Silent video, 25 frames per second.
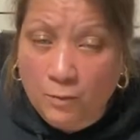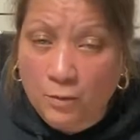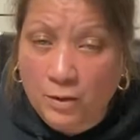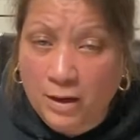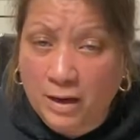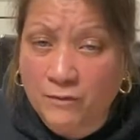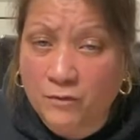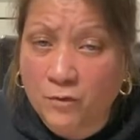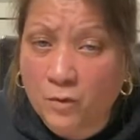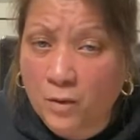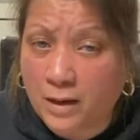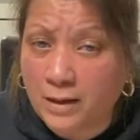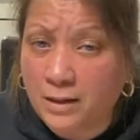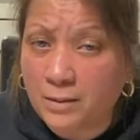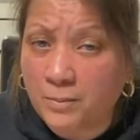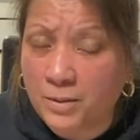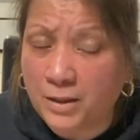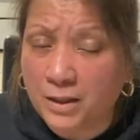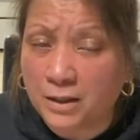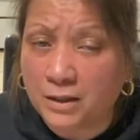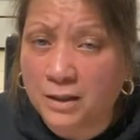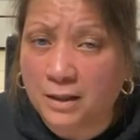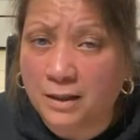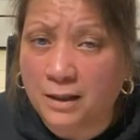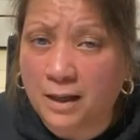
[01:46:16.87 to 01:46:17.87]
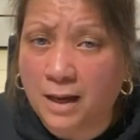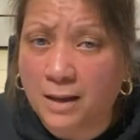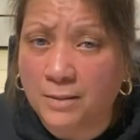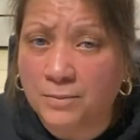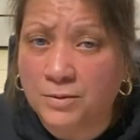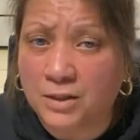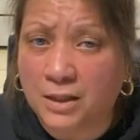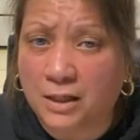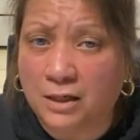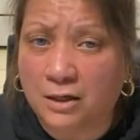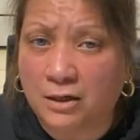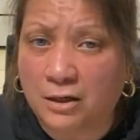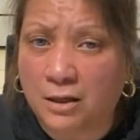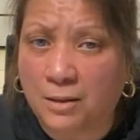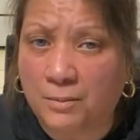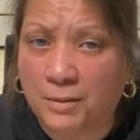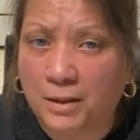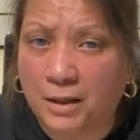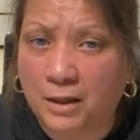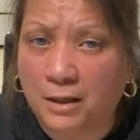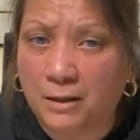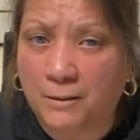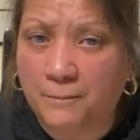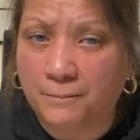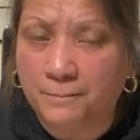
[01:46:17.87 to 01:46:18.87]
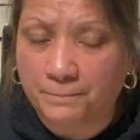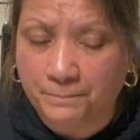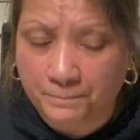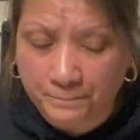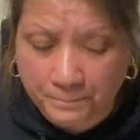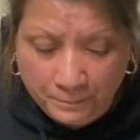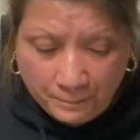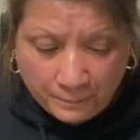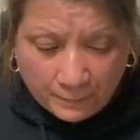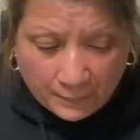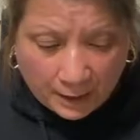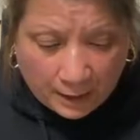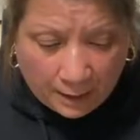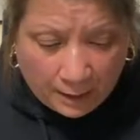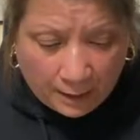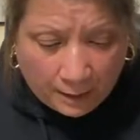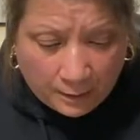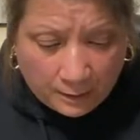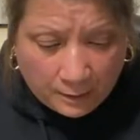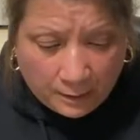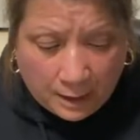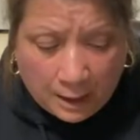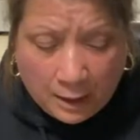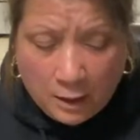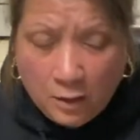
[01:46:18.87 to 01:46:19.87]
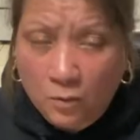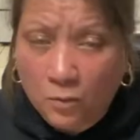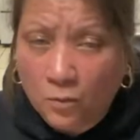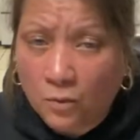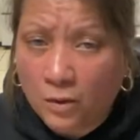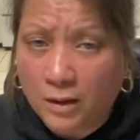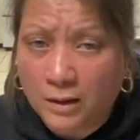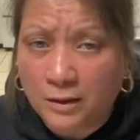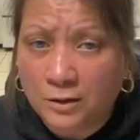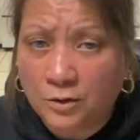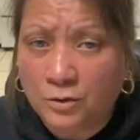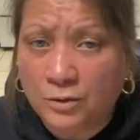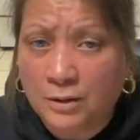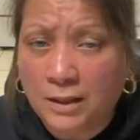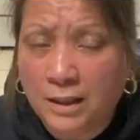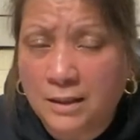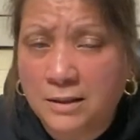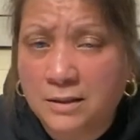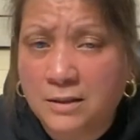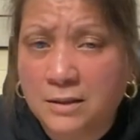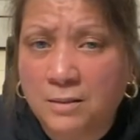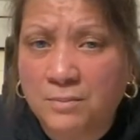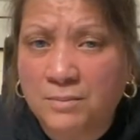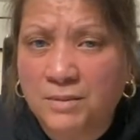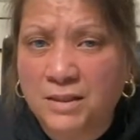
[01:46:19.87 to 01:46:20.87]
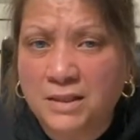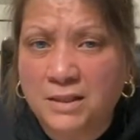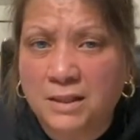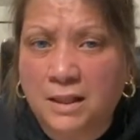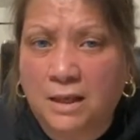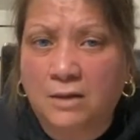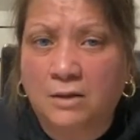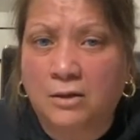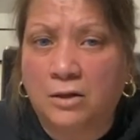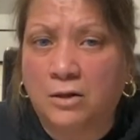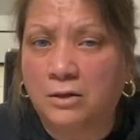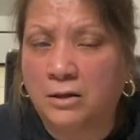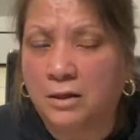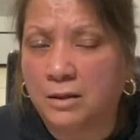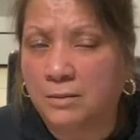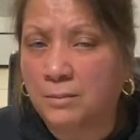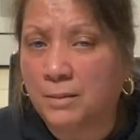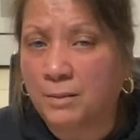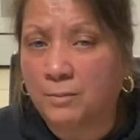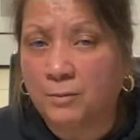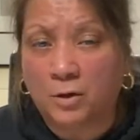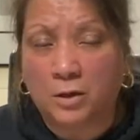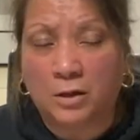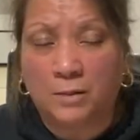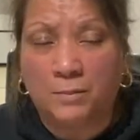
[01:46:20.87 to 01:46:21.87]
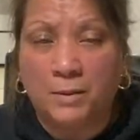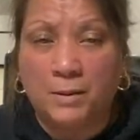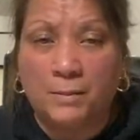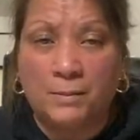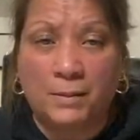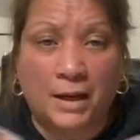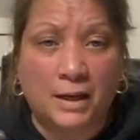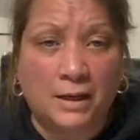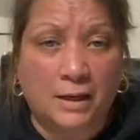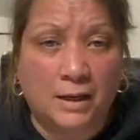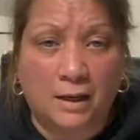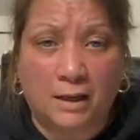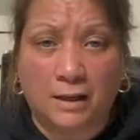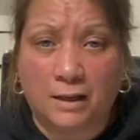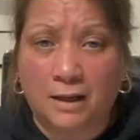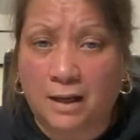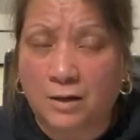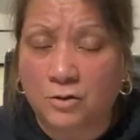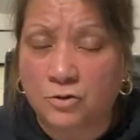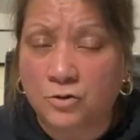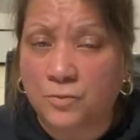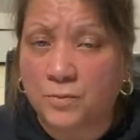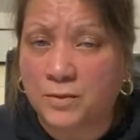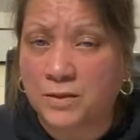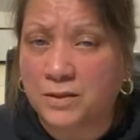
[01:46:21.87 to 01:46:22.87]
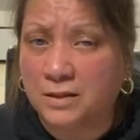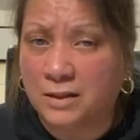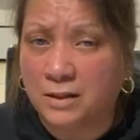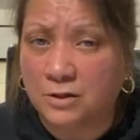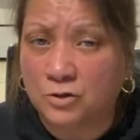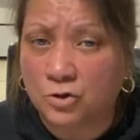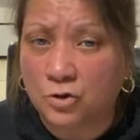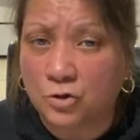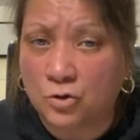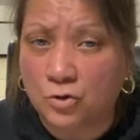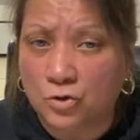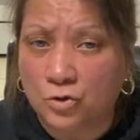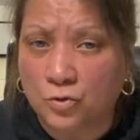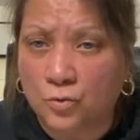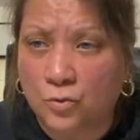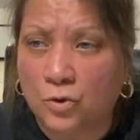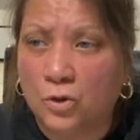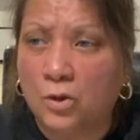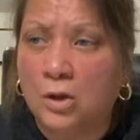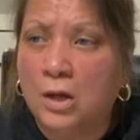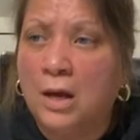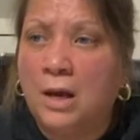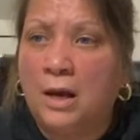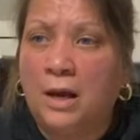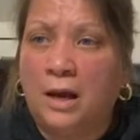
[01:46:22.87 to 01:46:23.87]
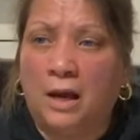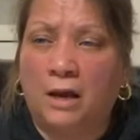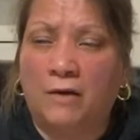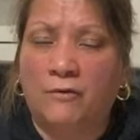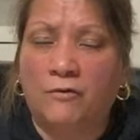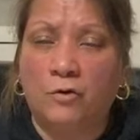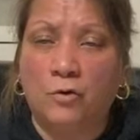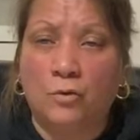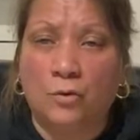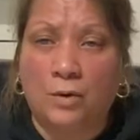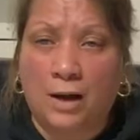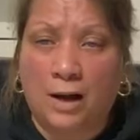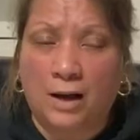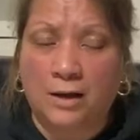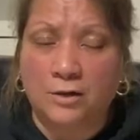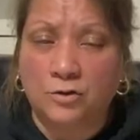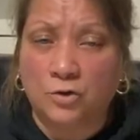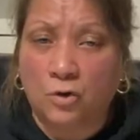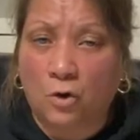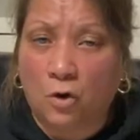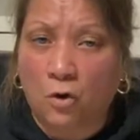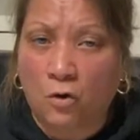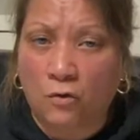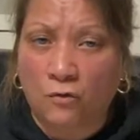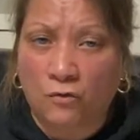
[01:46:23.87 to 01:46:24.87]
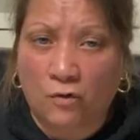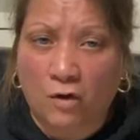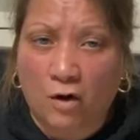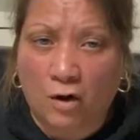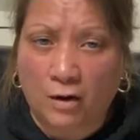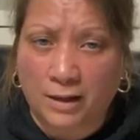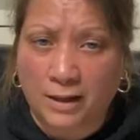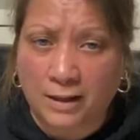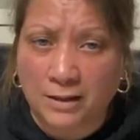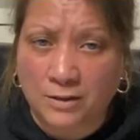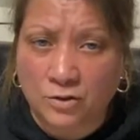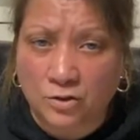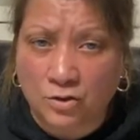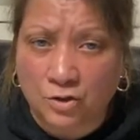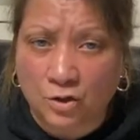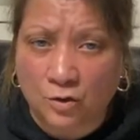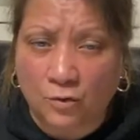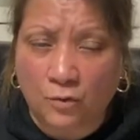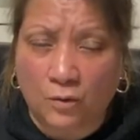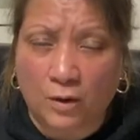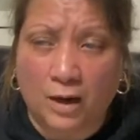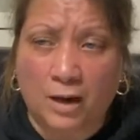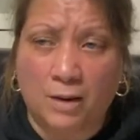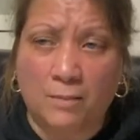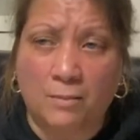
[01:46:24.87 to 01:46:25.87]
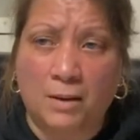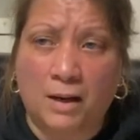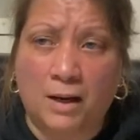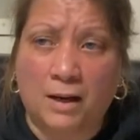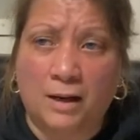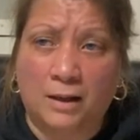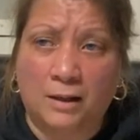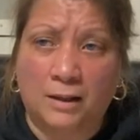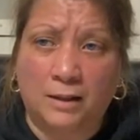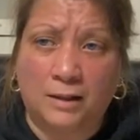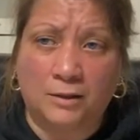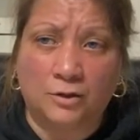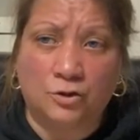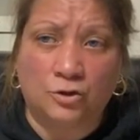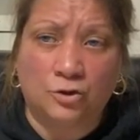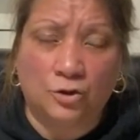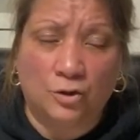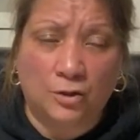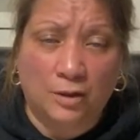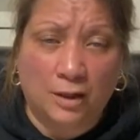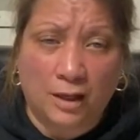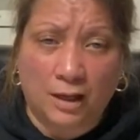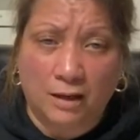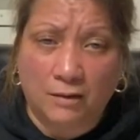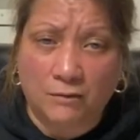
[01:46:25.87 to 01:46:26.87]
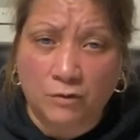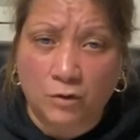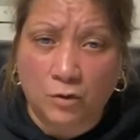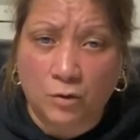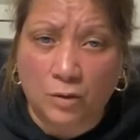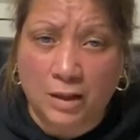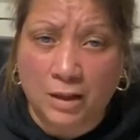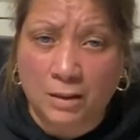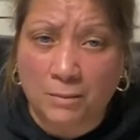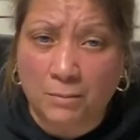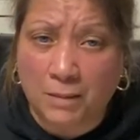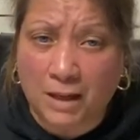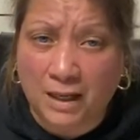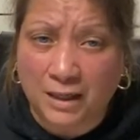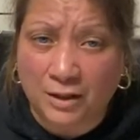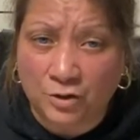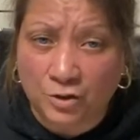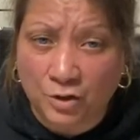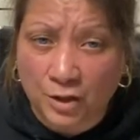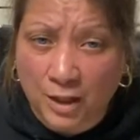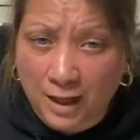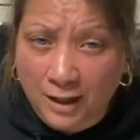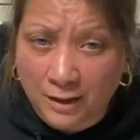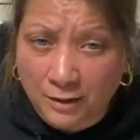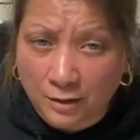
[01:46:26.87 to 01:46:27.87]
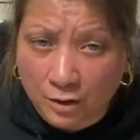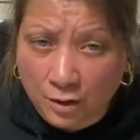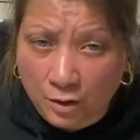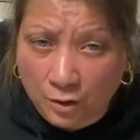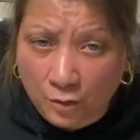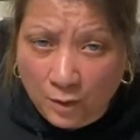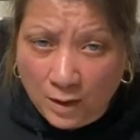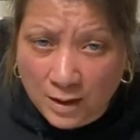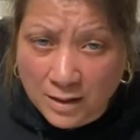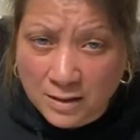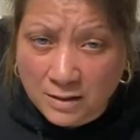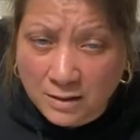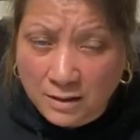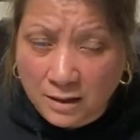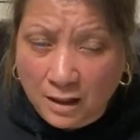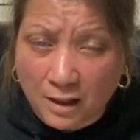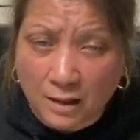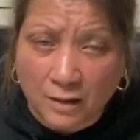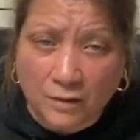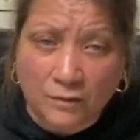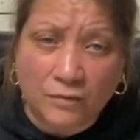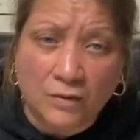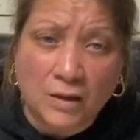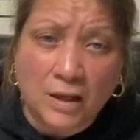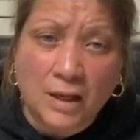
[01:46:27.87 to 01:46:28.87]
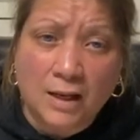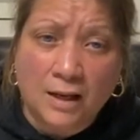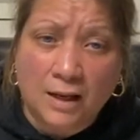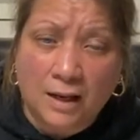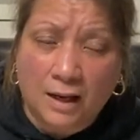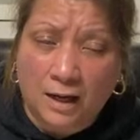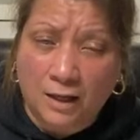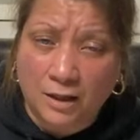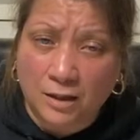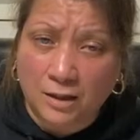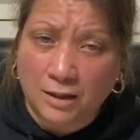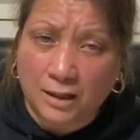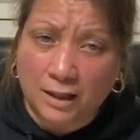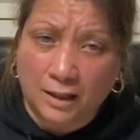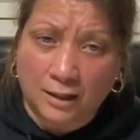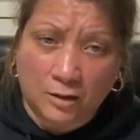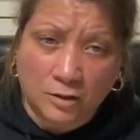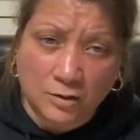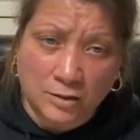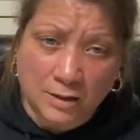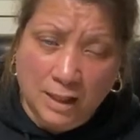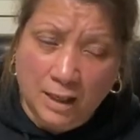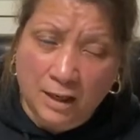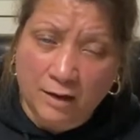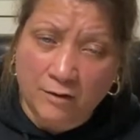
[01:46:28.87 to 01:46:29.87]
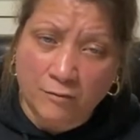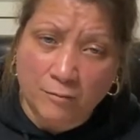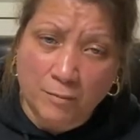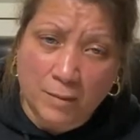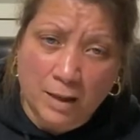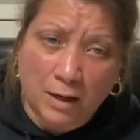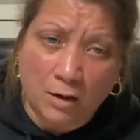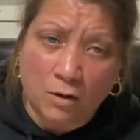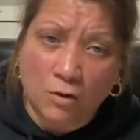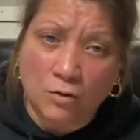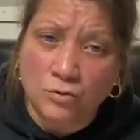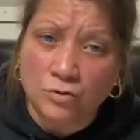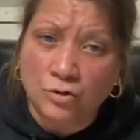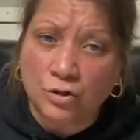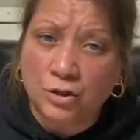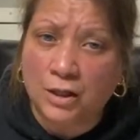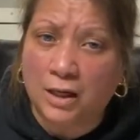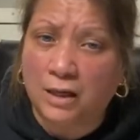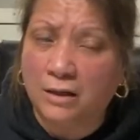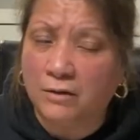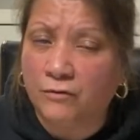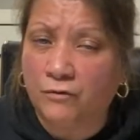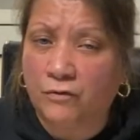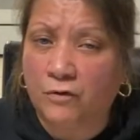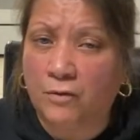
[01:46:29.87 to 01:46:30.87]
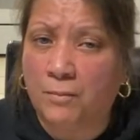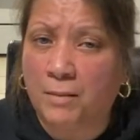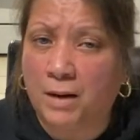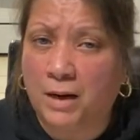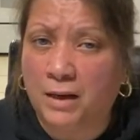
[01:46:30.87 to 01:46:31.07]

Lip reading: We have quite a bit of collabs that are coming up. And I don't want you guys to miss out on them. I'm going to be making announcements as usual. If you guys are over on Instagram, I should have you in my chat, The Grace Life, because I have my own chat for